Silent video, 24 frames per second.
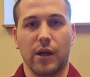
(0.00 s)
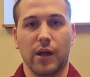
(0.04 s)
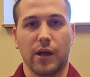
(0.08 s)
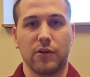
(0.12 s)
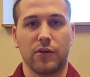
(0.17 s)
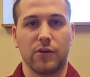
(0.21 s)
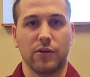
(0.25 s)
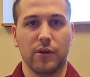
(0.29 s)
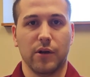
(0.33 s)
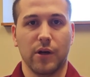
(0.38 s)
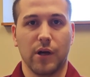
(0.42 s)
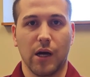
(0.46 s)

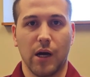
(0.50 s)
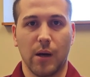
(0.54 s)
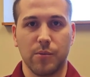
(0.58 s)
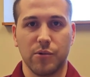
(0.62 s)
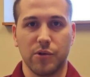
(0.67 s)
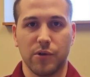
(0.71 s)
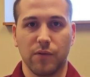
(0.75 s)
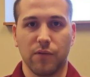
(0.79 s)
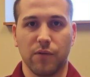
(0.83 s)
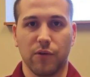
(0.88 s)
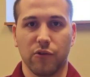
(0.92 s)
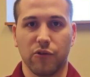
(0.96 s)
excellent
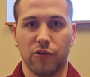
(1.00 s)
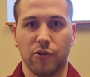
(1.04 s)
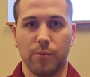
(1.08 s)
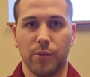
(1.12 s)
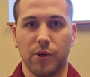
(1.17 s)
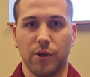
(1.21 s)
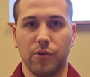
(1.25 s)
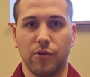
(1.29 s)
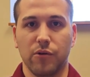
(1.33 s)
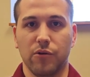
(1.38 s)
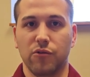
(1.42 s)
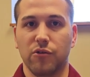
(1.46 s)
option for
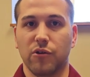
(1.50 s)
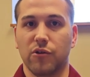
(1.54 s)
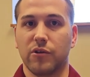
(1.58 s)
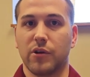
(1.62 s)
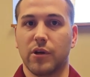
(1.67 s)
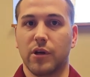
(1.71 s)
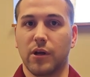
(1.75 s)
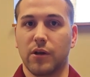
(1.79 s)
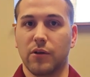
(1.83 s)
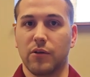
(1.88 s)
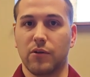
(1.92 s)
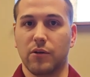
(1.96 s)
someone who's just
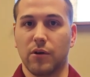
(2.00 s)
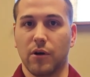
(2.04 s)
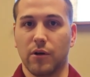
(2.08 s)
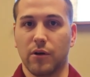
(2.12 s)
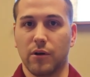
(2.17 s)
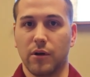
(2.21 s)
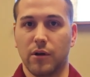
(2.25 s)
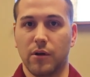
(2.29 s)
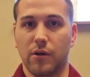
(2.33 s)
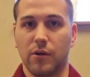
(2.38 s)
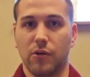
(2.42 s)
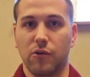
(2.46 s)
getting
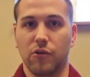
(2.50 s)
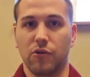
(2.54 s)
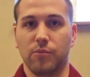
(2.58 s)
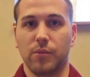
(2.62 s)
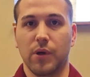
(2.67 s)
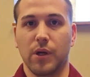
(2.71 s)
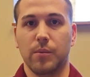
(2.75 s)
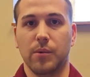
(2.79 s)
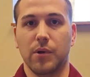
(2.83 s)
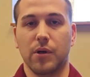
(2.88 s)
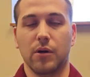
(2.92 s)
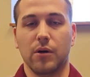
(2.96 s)
started, who's
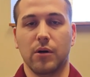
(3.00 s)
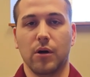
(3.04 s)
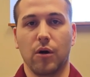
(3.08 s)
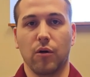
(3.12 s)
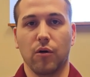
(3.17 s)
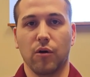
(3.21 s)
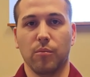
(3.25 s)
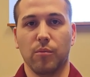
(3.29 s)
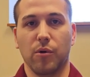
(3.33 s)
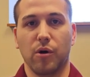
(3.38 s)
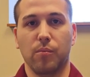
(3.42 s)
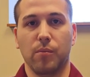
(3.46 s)
maybe a
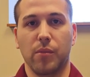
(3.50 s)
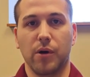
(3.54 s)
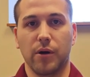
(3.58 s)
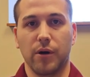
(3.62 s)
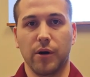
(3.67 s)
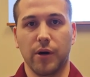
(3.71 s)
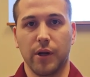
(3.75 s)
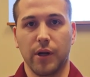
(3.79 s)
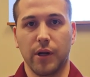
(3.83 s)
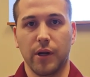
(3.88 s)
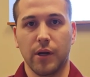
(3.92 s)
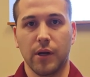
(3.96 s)
lower
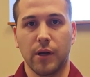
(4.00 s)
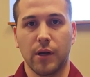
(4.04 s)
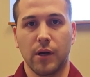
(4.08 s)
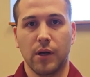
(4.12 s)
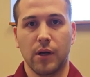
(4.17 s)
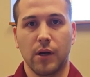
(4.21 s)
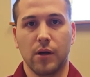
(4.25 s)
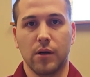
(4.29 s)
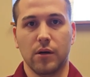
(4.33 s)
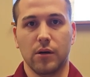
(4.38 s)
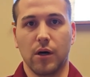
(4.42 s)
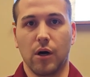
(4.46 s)
mobility,
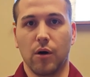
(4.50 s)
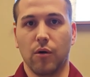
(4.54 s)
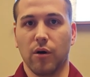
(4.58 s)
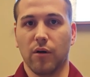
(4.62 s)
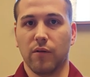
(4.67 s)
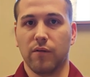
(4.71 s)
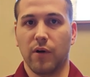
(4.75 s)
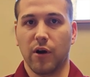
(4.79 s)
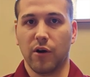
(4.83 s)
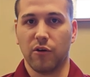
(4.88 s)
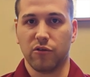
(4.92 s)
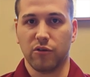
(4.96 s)
lower
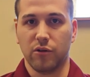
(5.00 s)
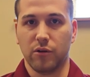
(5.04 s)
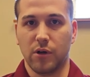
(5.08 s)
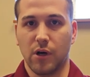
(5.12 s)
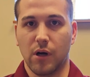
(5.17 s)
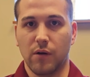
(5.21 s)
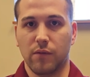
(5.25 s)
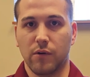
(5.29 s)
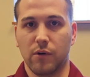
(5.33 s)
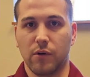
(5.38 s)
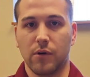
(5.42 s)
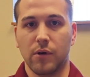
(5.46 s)
functional
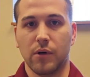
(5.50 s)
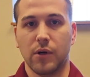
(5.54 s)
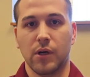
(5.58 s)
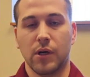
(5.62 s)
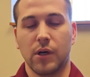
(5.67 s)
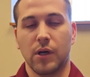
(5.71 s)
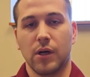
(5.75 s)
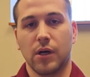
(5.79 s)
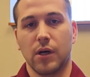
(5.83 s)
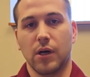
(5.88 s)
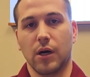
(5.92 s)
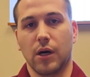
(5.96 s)
level.
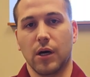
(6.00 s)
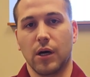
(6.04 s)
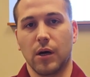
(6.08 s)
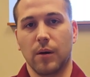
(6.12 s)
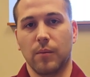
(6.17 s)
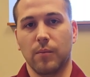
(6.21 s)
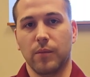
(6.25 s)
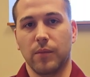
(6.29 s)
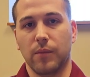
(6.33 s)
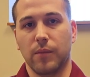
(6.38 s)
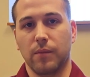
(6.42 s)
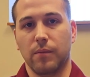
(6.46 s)

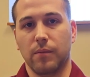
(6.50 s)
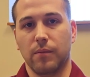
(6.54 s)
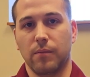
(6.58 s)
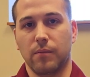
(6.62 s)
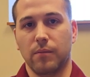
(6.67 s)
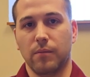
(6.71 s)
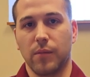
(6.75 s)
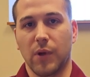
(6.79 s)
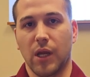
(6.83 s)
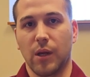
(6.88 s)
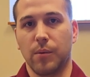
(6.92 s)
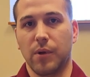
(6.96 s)

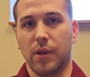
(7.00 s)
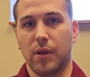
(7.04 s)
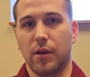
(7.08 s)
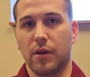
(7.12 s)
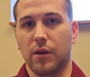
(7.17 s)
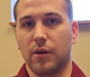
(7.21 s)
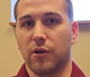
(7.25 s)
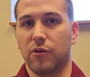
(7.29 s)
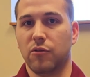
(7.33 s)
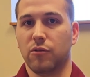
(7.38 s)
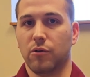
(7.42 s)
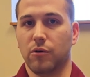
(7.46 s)
Maybe the
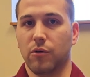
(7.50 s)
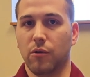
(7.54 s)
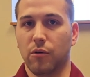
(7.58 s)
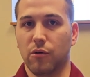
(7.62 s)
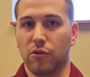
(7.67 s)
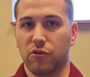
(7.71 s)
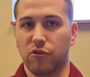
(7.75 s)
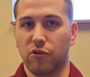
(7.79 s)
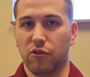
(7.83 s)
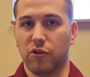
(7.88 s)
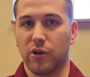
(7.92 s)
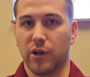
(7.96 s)
initial goal
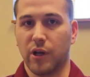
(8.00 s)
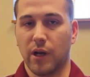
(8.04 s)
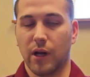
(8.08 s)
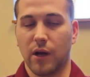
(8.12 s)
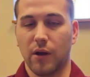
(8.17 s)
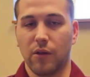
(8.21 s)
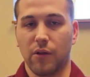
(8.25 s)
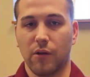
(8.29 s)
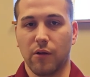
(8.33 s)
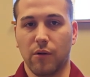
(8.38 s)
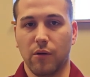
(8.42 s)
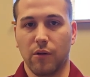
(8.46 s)
is just to get
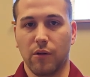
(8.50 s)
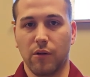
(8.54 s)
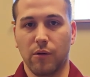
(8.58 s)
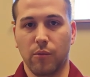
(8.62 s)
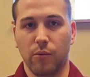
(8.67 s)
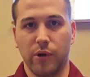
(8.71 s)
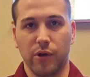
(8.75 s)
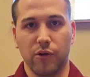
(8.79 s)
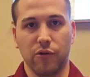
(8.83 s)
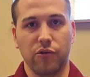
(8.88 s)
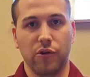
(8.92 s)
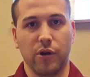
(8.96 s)
out of the
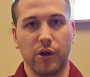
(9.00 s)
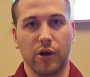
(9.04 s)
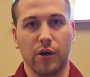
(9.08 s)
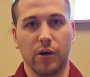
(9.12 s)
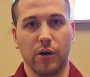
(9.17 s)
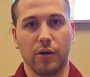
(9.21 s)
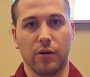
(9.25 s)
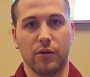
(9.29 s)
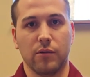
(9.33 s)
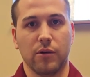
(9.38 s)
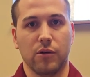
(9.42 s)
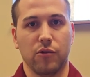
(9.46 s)

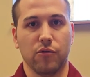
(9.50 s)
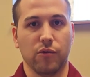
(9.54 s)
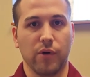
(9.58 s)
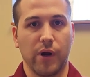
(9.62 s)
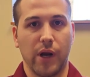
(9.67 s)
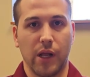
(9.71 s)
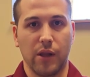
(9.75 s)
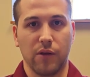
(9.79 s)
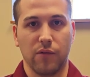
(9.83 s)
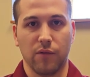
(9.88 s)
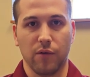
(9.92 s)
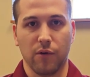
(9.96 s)
wheelchair, to
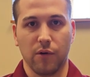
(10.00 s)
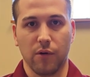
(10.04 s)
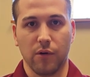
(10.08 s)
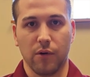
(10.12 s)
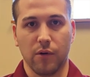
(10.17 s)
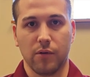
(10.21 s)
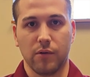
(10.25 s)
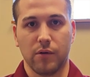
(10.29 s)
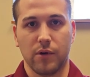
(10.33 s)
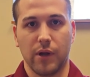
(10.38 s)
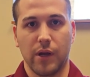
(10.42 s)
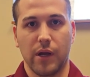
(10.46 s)

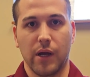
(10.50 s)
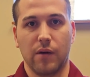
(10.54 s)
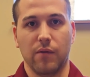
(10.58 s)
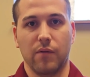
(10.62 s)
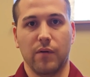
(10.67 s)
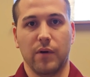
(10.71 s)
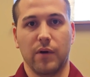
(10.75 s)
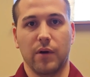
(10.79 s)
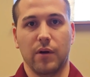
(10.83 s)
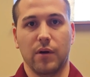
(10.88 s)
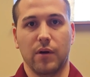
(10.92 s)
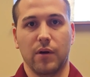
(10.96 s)
transfer, to have
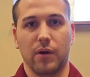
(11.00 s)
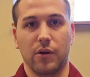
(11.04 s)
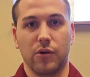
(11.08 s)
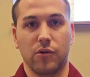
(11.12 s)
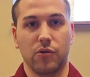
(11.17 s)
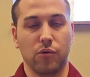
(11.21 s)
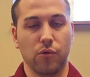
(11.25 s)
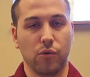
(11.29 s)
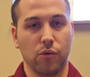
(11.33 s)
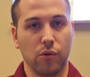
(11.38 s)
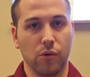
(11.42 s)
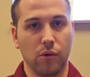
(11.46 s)
a
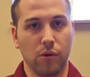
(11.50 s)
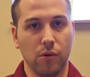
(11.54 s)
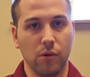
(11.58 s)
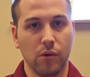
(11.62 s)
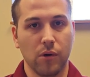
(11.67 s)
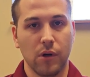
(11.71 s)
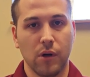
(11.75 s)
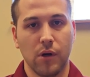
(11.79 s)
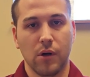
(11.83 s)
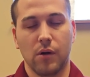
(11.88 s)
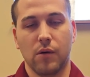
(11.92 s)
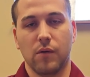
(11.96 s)
tool
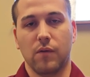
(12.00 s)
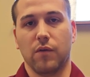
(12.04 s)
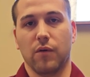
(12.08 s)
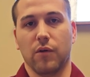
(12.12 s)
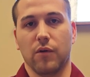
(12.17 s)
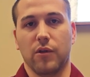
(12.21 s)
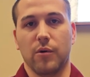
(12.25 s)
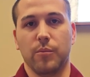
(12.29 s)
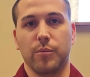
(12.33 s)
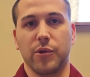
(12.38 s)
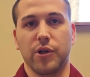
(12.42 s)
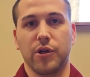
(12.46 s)
for
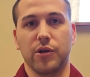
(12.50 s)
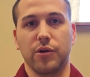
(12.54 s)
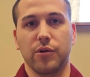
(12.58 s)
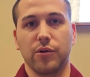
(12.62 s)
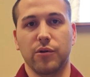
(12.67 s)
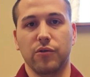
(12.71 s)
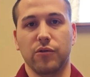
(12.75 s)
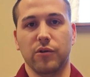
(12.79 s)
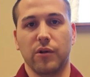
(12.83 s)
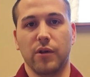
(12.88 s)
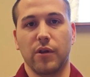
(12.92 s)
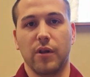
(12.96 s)
them to
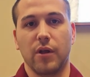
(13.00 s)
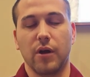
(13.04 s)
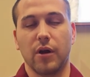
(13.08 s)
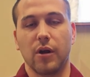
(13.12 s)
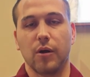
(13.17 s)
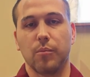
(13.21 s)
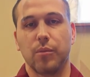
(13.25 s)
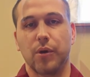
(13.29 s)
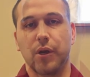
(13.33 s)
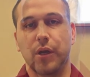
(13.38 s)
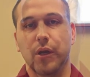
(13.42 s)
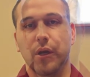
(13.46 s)
use in
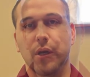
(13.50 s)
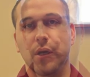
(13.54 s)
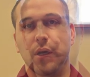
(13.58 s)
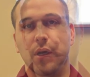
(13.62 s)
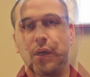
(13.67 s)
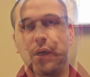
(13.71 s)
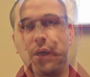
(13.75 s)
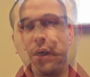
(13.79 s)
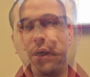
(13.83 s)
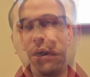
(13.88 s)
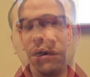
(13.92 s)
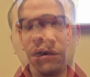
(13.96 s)
therapy.
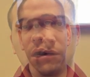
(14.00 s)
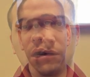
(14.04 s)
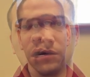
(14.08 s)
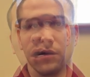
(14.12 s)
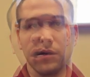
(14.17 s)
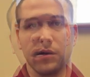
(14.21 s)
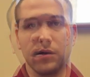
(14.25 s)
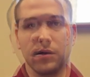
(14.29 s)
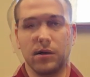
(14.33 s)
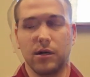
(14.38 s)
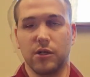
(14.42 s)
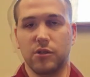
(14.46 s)
This
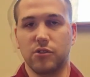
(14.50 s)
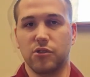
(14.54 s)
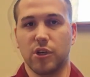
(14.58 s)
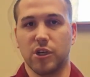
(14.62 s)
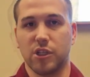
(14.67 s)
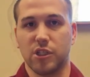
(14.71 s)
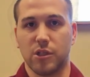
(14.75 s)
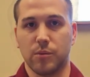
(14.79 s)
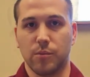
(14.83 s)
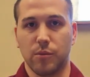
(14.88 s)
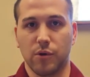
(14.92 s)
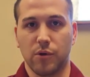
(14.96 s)
is an
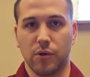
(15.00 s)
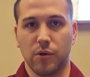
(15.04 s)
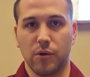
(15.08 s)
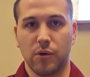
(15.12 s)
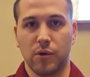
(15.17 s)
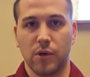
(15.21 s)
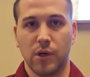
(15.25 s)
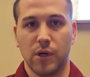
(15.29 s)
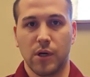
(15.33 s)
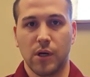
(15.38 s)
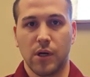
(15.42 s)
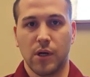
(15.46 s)
adjustable